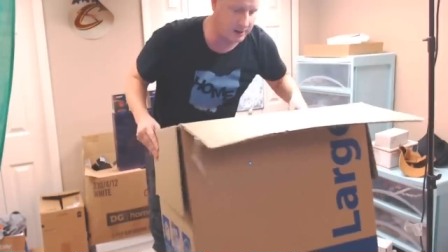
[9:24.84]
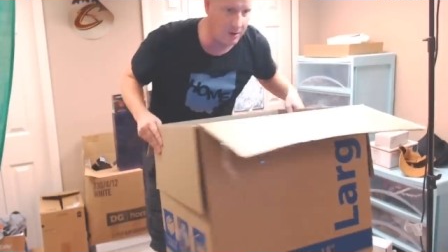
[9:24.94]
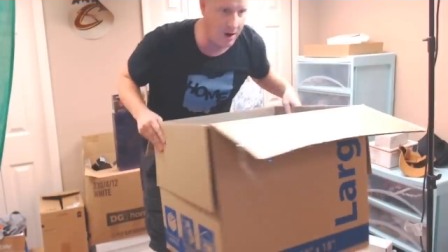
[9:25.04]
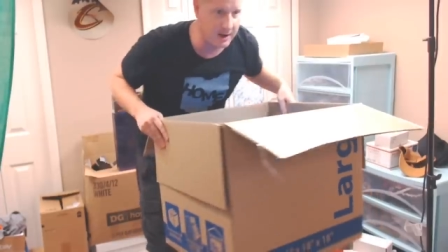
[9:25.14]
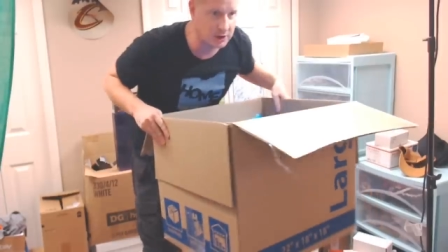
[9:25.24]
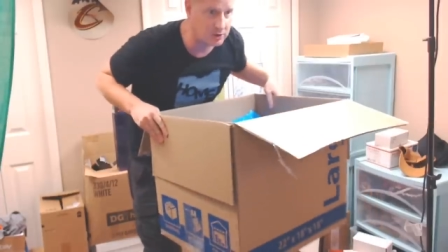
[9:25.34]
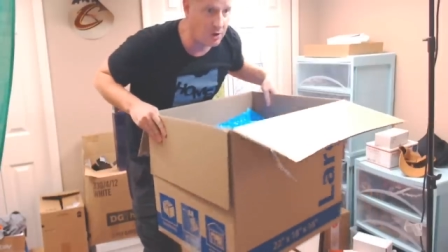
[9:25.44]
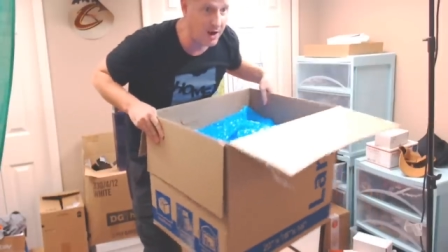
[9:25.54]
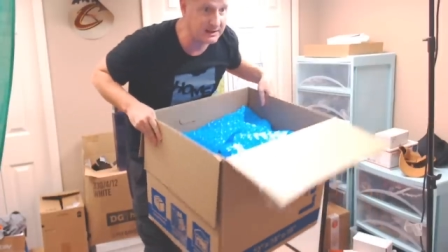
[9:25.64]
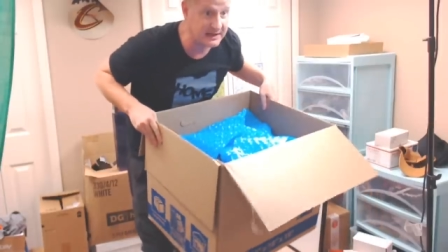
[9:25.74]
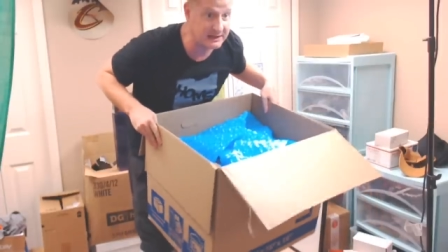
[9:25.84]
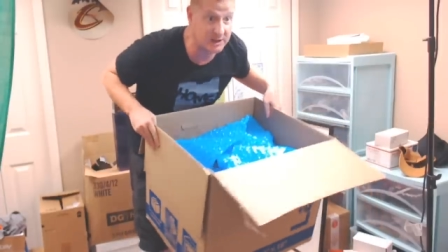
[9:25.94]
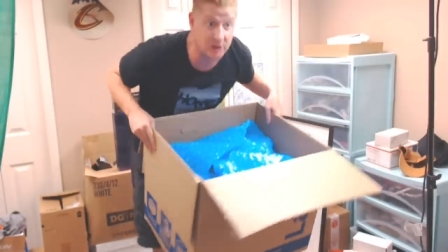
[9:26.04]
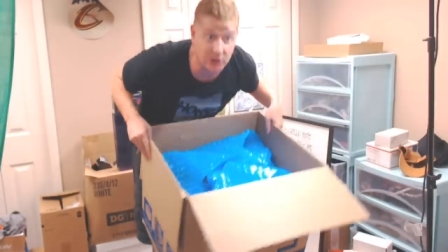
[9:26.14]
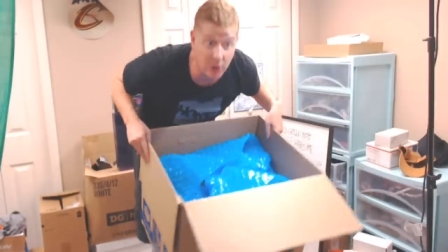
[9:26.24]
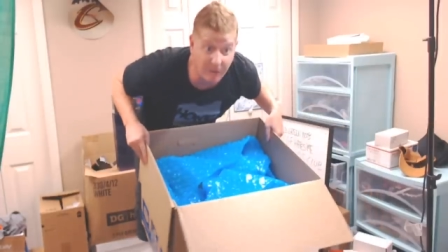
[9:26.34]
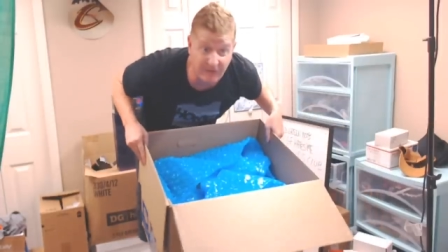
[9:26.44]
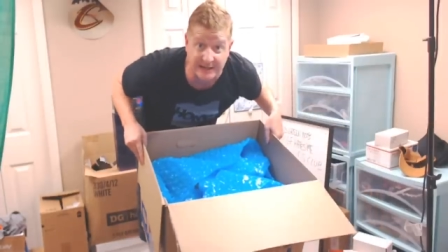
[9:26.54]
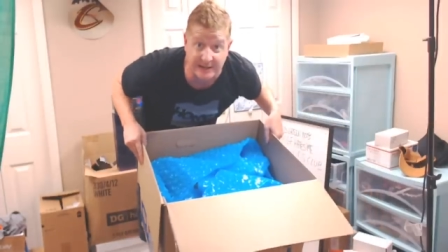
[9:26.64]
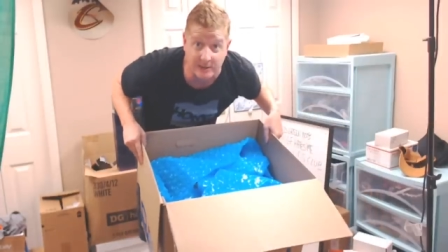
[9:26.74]
gosh, guys. There's stuff
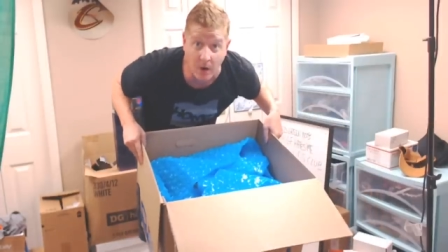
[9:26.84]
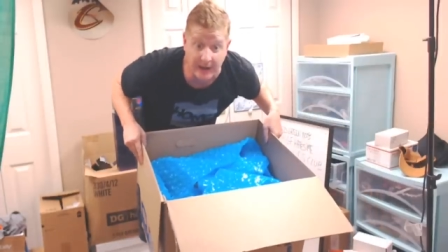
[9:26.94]
inside